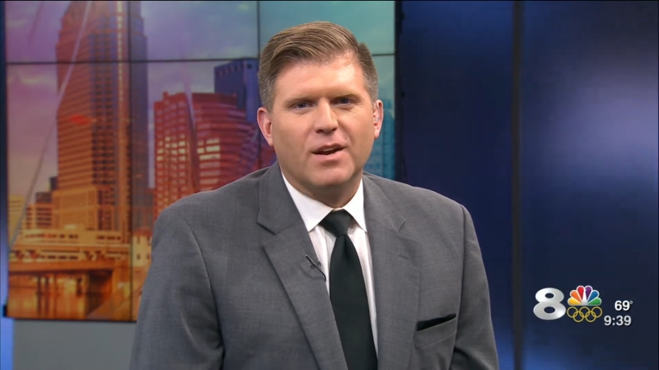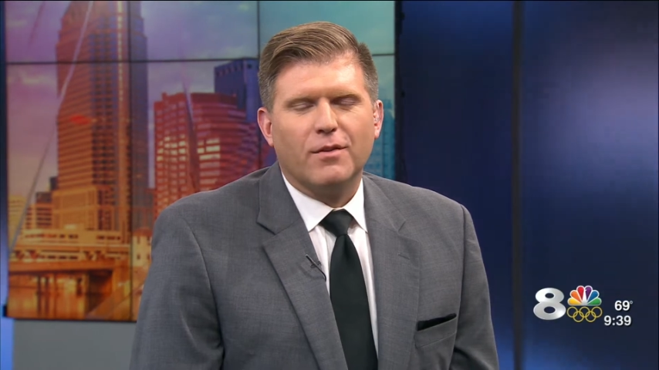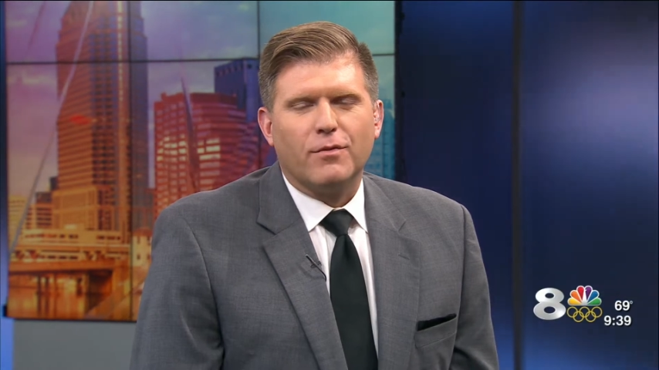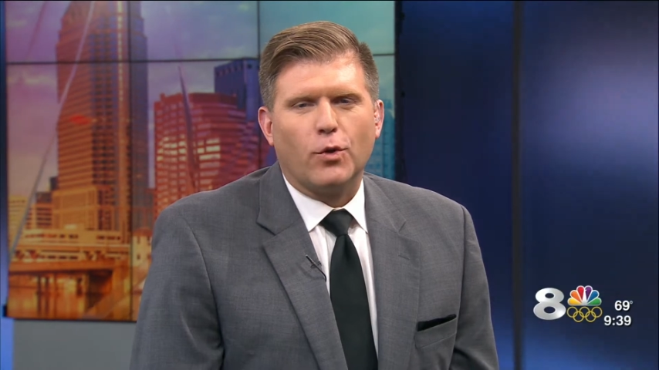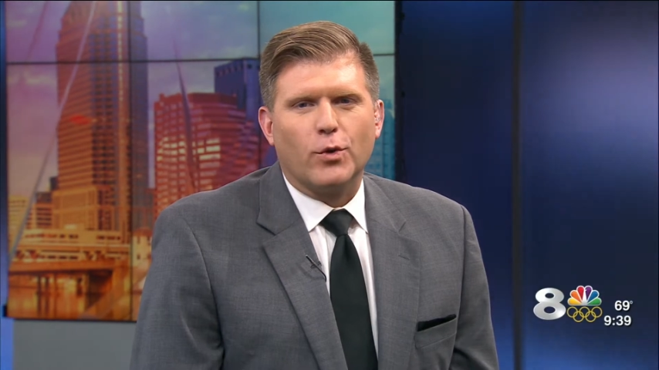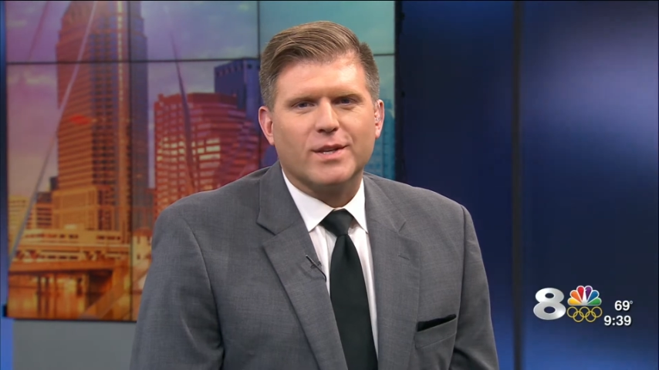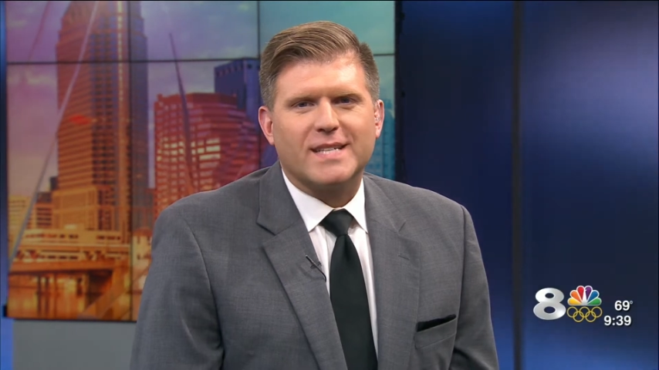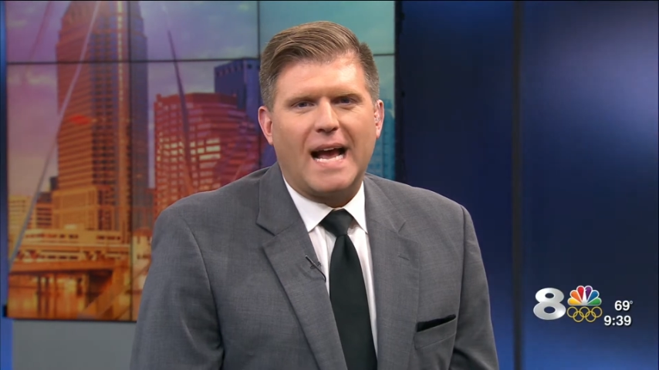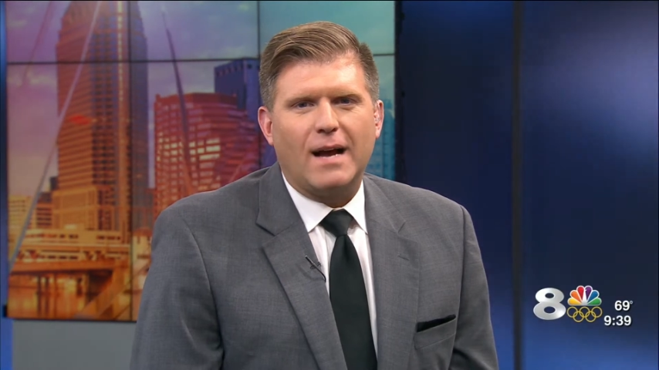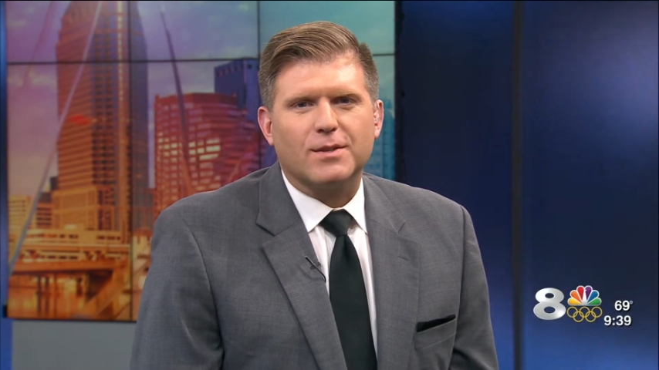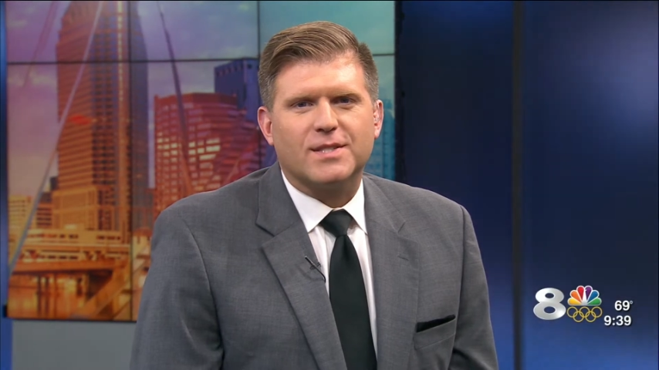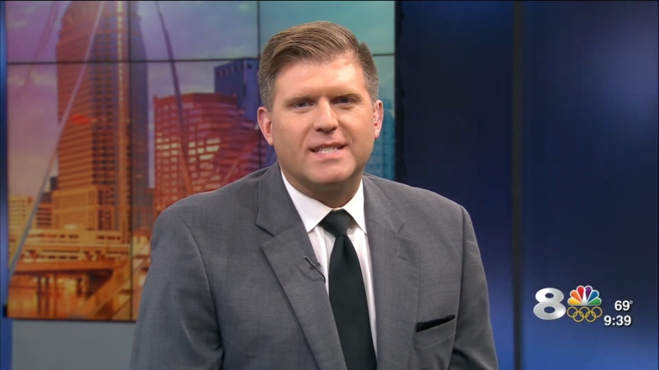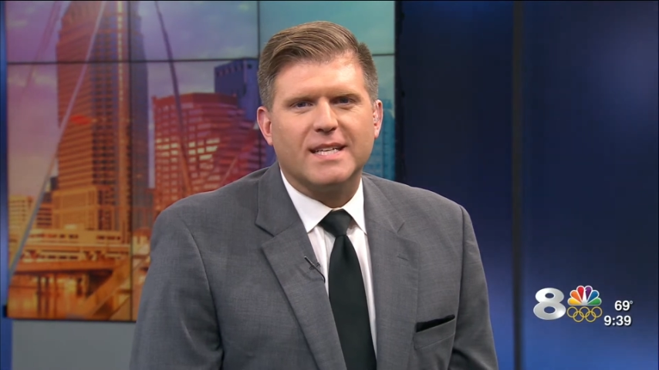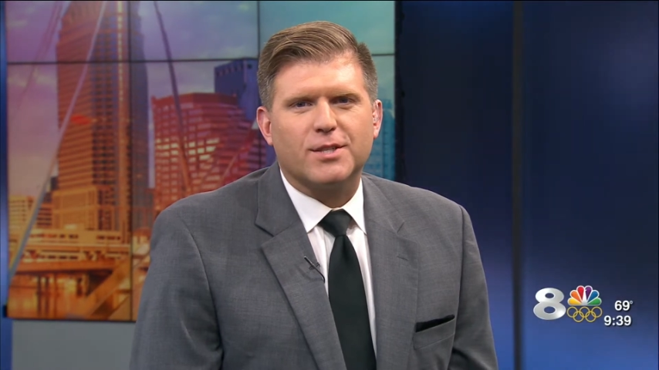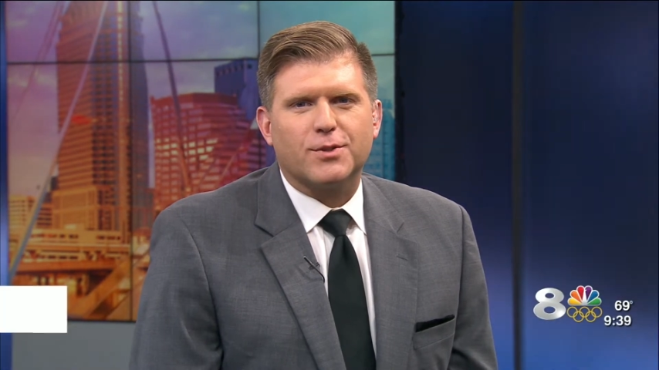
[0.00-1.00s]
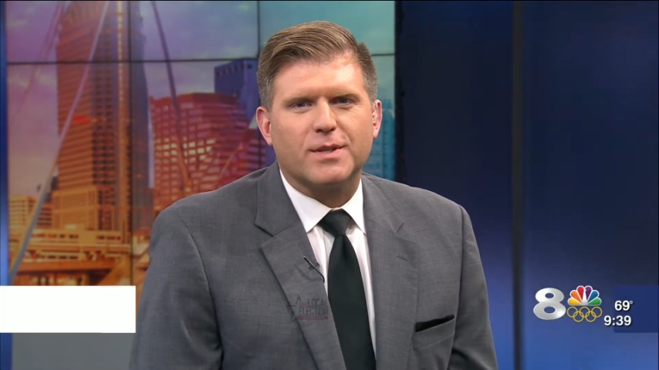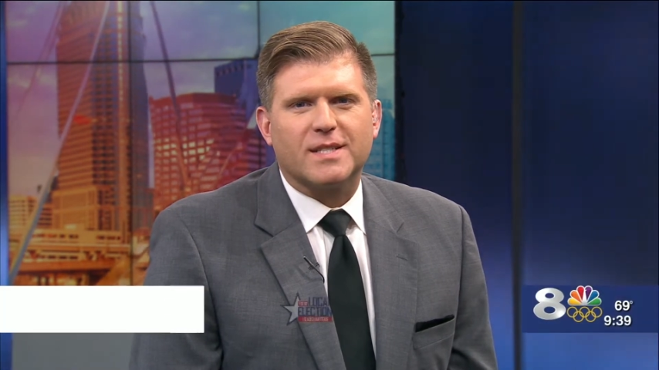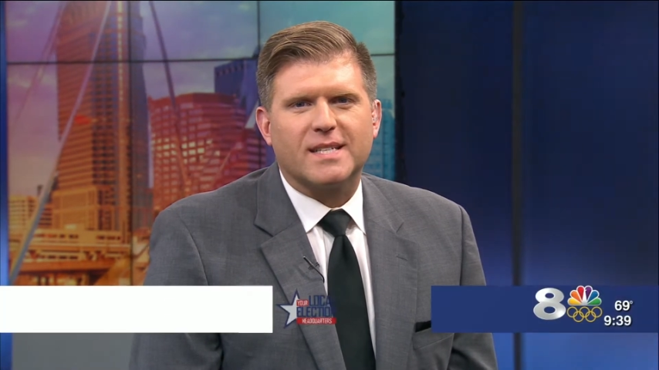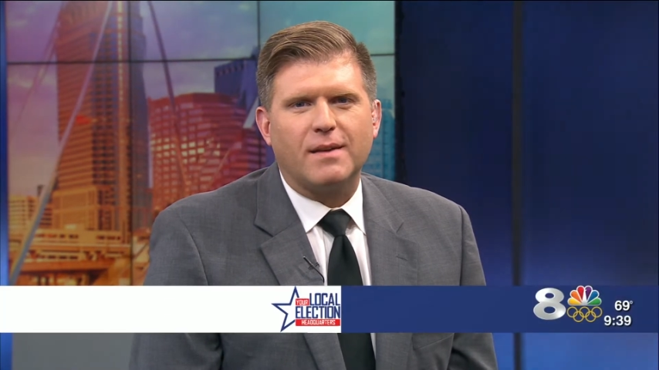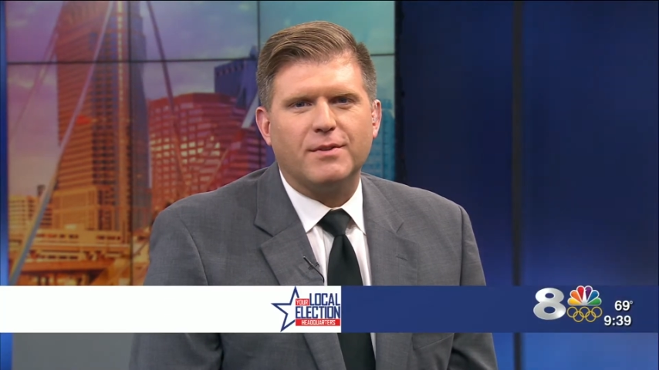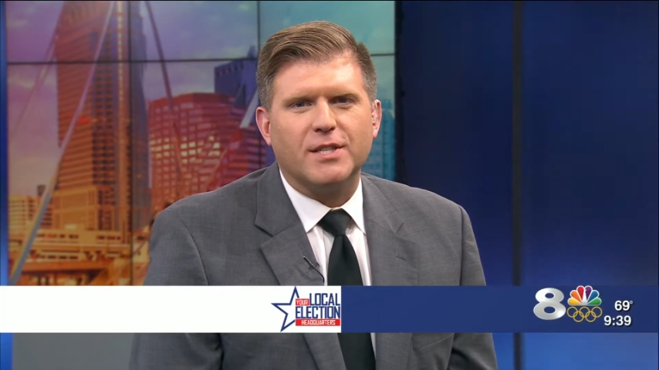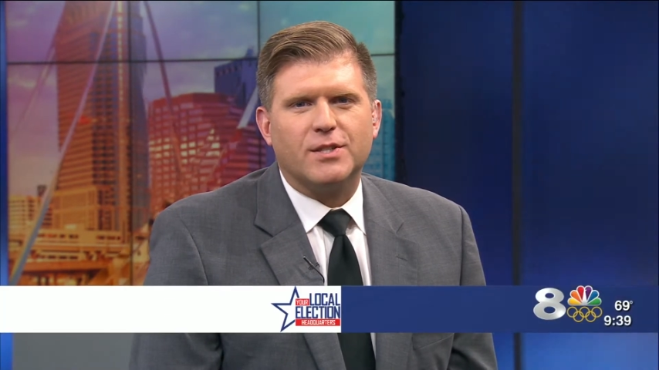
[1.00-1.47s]
Florida's House District
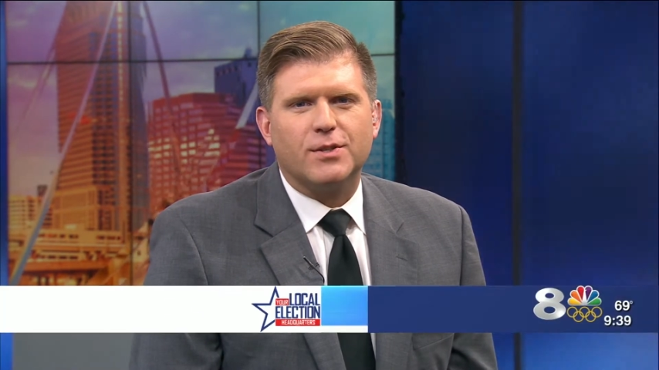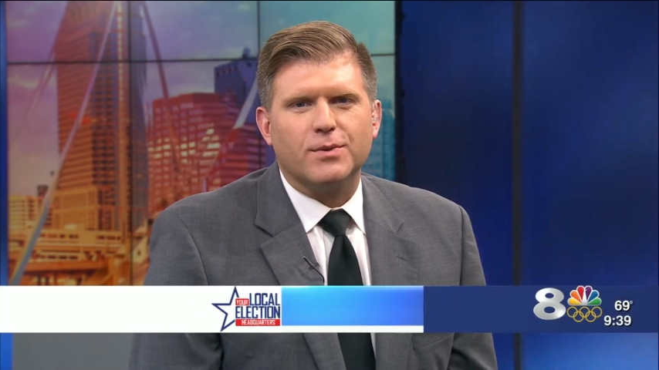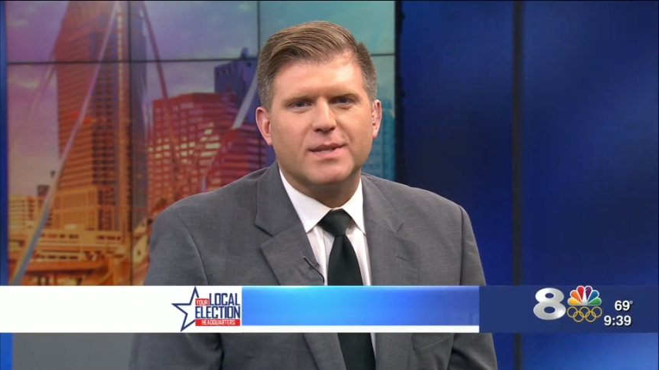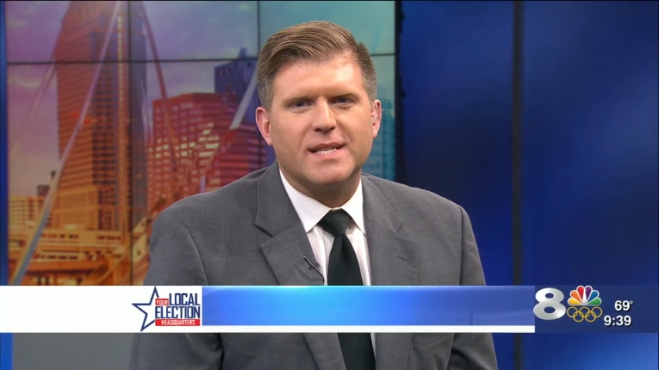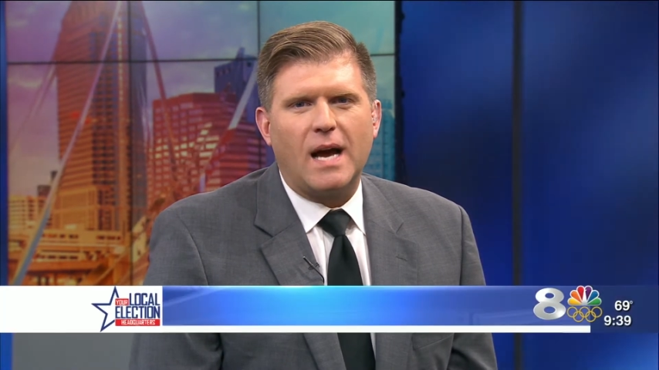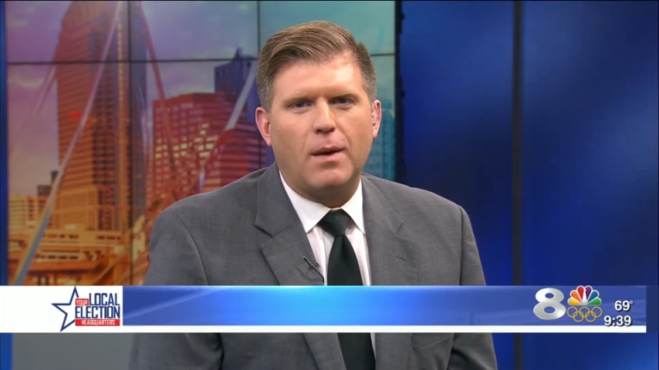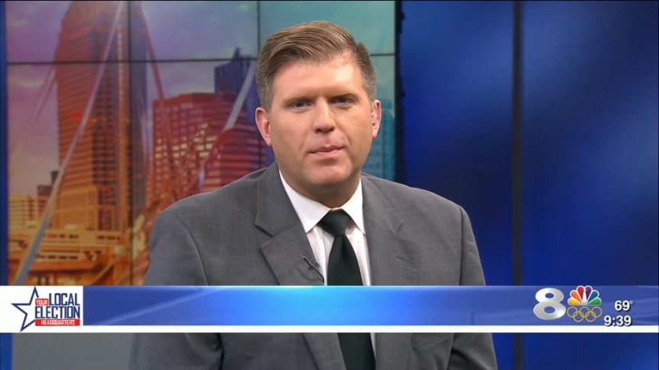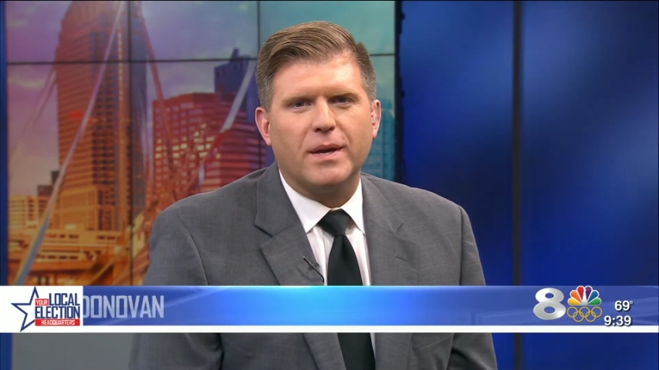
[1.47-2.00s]
72 is now